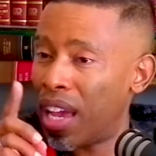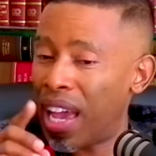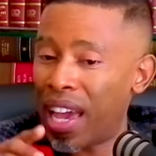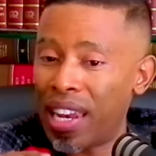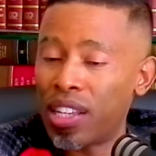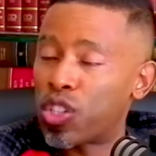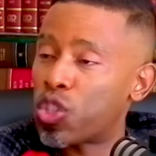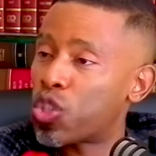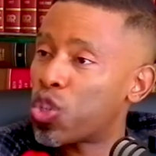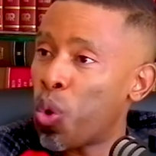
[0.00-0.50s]

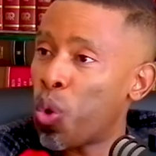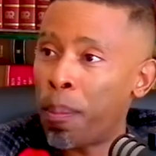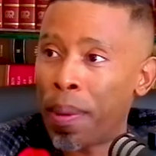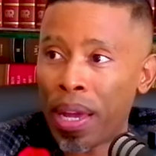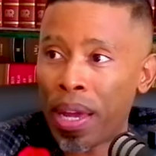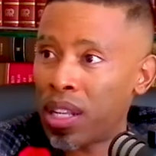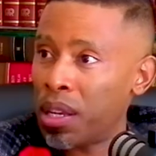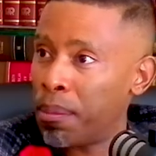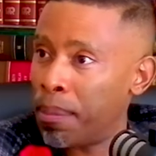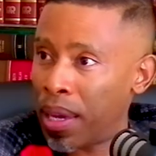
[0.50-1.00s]
And it's so
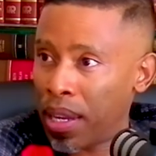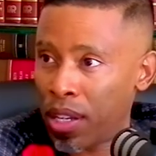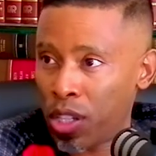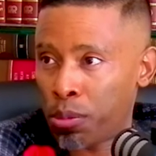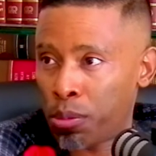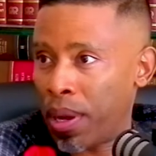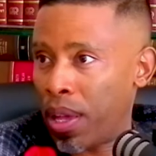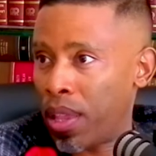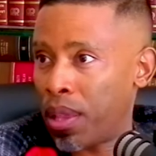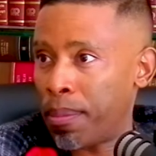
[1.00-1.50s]
badly
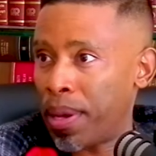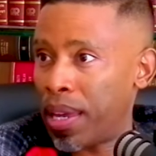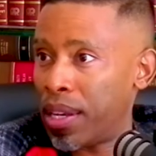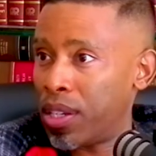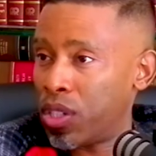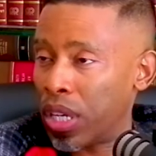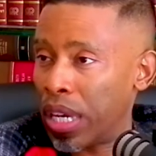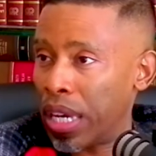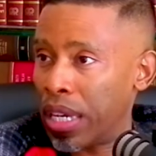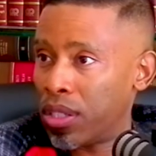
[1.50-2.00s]
managed by the
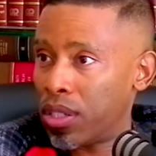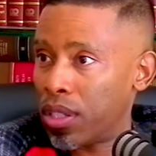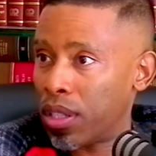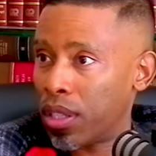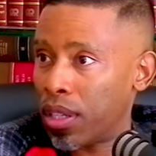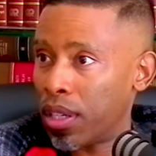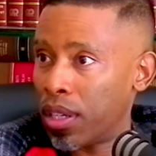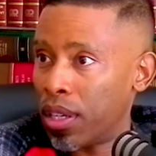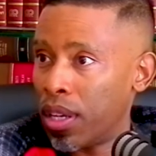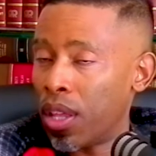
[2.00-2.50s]
managing
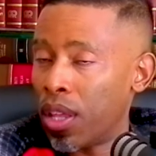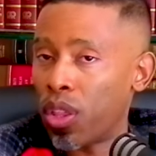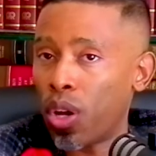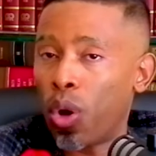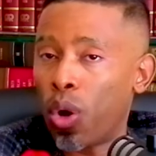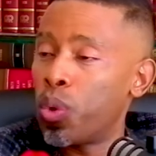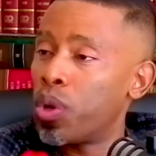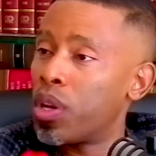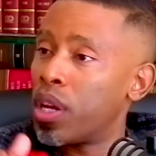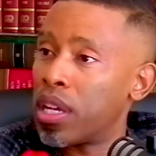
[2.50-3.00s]
agent. The
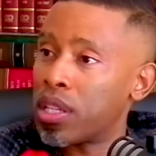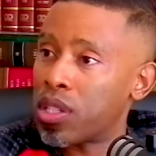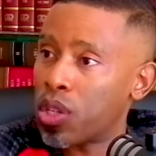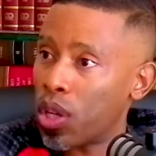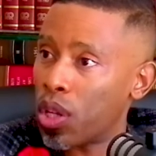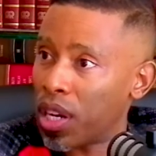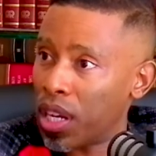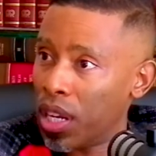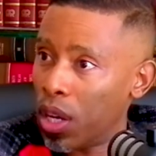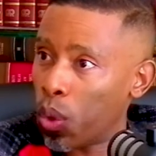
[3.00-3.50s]
owner has
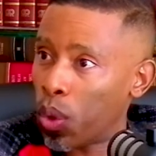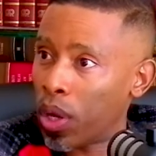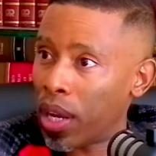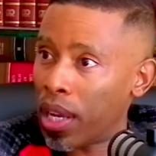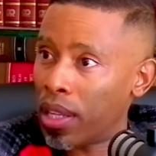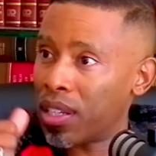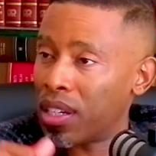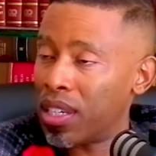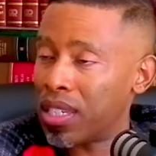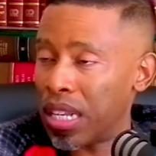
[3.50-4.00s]

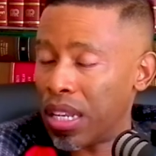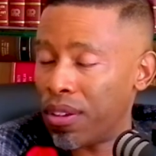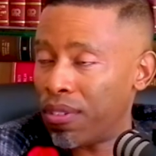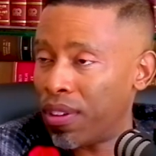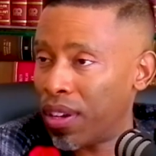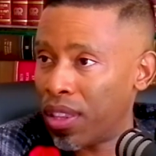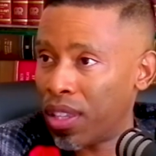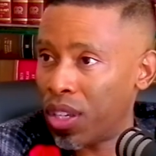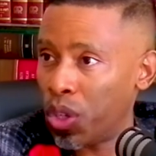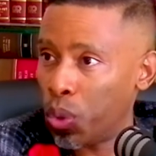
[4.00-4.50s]
relocated, he's
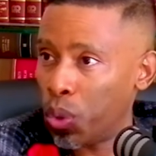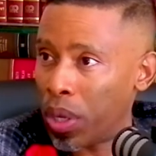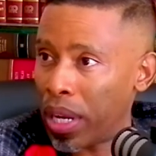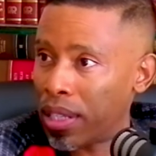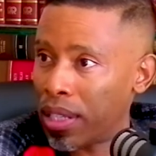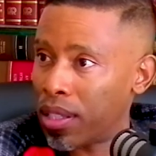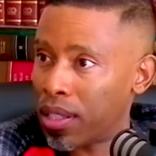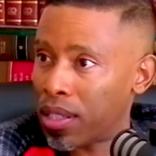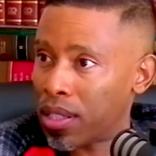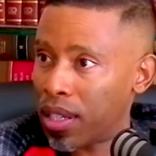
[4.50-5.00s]
living in the
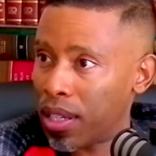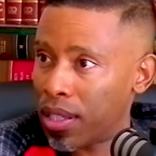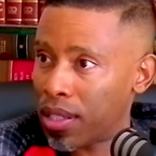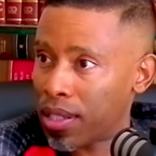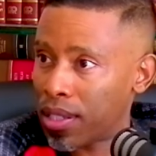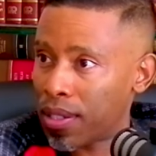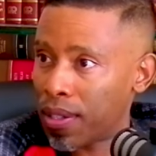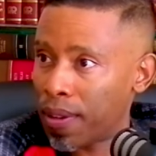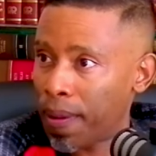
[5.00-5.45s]
United States.